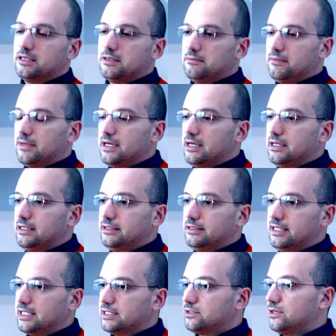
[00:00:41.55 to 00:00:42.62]
by the
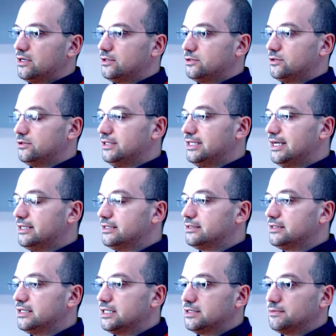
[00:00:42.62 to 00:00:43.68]
astronauts on the
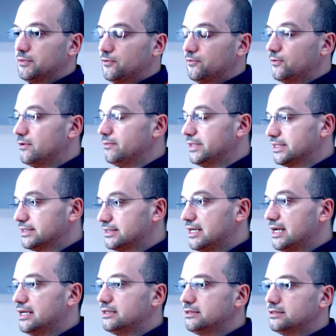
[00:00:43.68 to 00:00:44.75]
ISS performing
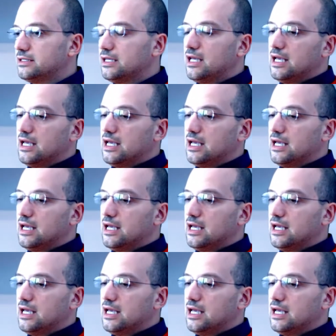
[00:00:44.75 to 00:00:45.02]
science,